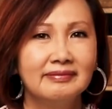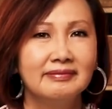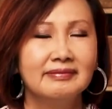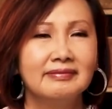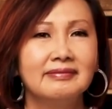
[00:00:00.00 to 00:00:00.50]

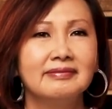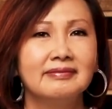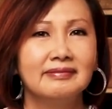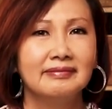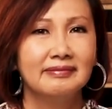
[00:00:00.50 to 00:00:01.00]

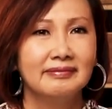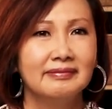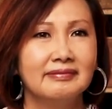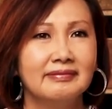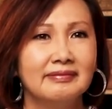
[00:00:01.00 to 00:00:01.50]

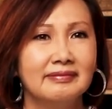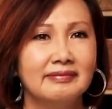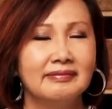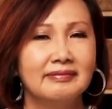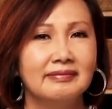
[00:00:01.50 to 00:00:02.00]

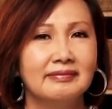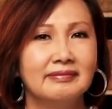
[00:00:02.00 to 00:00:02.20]
This person isn't speaking.